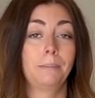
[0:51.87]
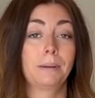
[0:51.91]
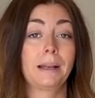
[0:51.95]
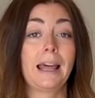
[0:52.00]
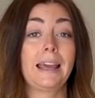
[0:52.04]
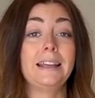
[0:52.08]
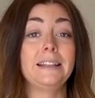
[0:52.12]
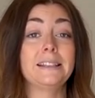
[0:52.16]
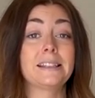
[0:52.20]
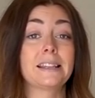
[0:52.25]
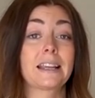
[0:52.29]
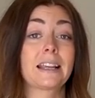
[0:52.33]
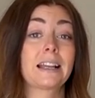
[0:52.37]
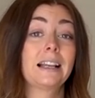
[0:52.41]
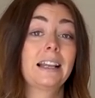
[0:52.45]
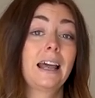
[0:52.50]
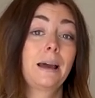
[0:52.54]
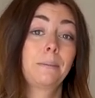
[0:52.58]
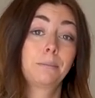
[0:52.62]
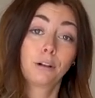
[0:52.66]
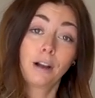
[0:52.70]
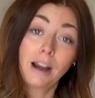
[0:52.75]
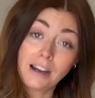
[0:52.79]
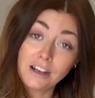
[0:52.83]
blazer
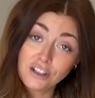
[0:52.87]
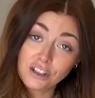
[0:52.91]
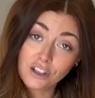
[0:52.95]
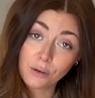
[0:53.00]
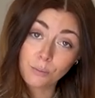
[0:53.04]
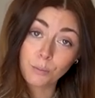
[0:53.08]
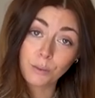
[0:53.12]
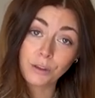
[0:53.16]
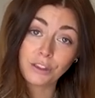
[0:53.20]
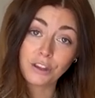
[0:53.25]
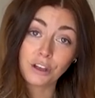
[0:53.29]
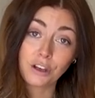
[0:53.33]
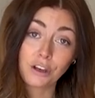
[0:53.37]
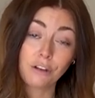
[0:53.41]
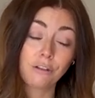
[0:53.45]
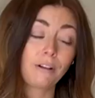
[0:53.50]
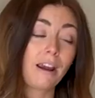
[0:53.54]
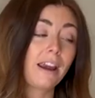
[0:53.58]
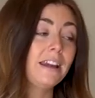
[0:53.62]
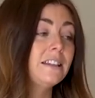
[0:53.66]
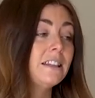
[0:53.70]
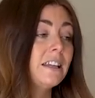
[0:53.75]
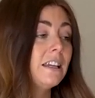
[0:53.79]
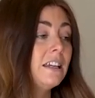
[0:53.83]
collaboration with The
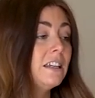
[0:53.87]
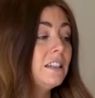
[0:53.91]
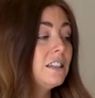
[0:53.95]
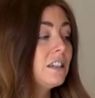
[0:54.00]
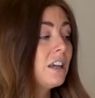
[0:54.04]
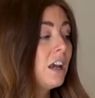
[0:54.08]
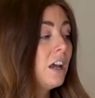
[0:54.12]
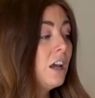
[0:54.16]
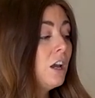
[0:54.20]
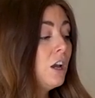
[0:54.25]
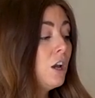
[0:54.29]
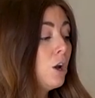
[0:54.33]
Curated,